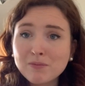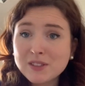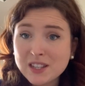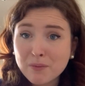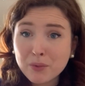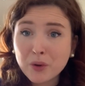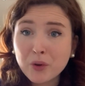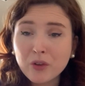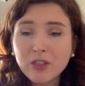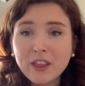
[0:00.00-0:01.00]

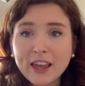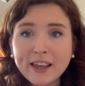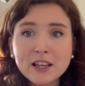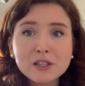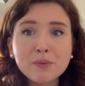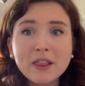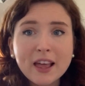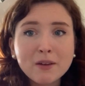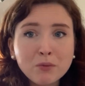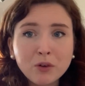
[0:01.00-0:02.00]
simple things and
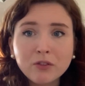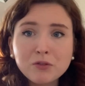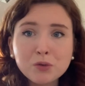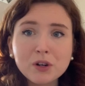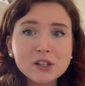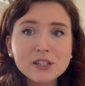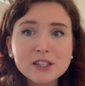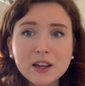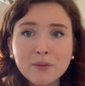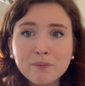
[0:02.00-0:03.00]
then move towards
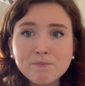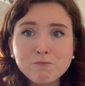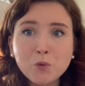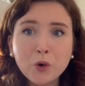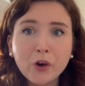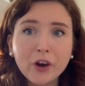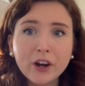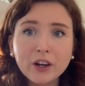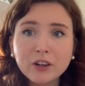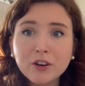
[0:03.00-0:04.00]
some more